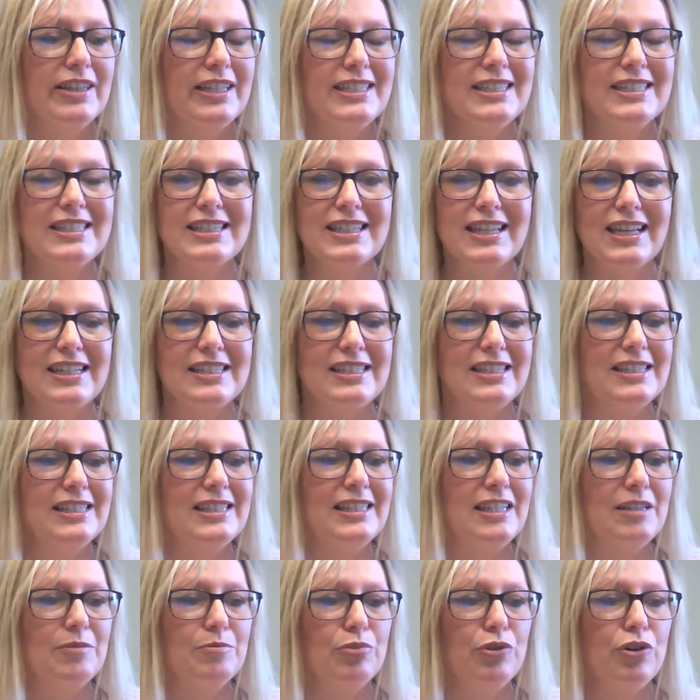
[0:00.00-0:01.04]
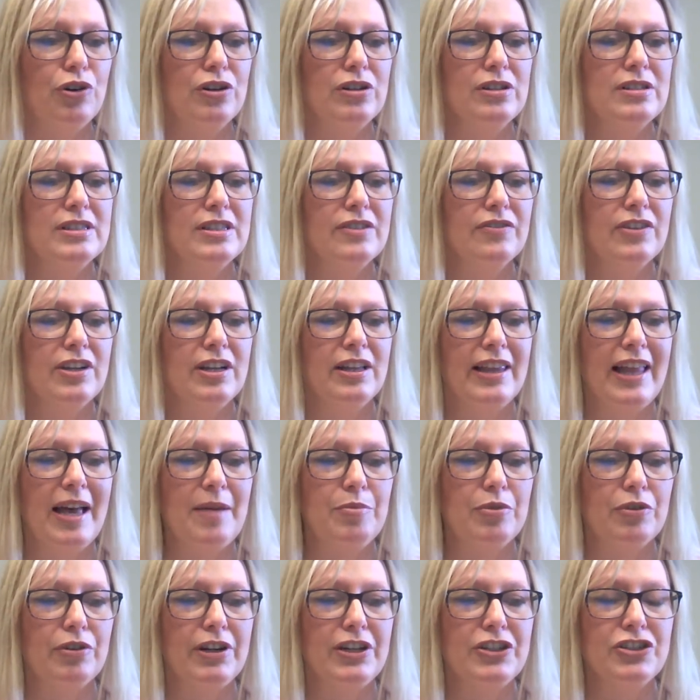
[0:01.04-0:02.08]
discusses the importance of
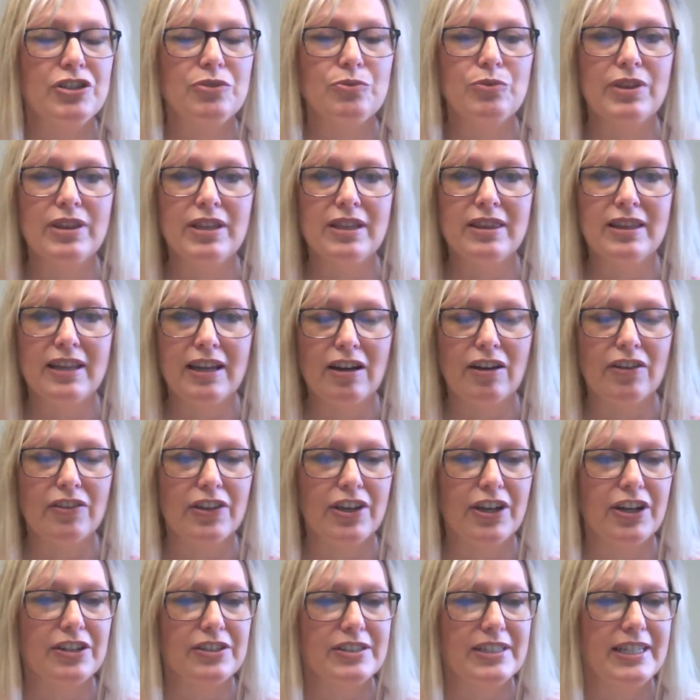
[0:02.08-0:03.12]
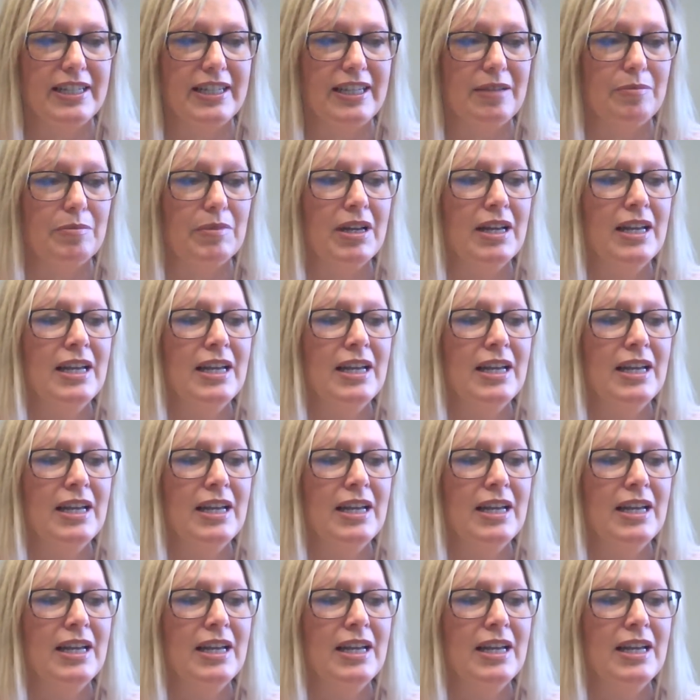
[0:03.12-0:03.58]
collaboration within the healthcare team.